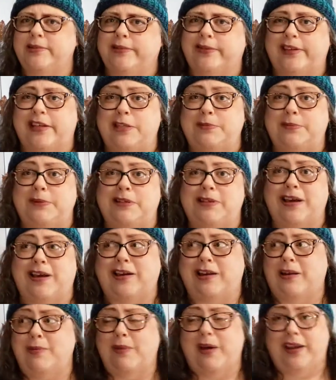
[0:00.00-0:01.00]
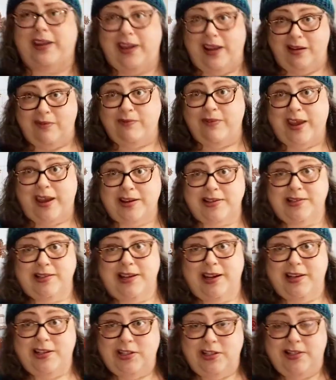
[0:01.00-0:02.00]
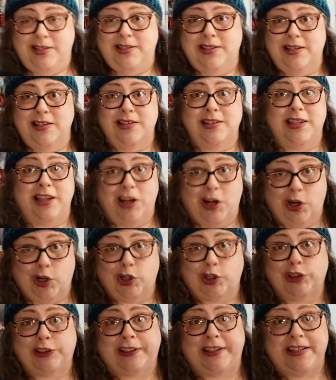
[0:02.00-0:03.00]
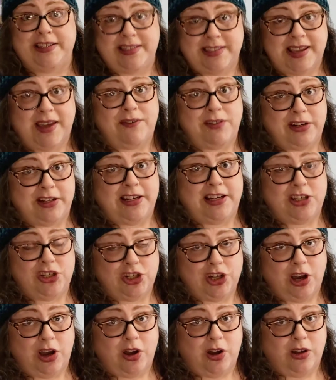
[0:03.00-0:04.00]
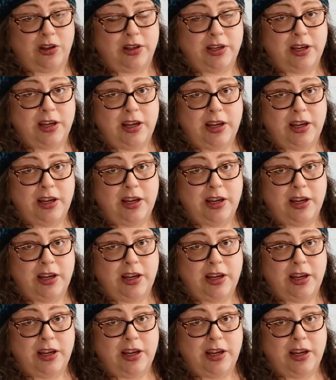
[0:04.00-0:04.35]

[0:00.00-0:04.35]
Well, he's been talking about getting vaccinations since the early 70s, y'all.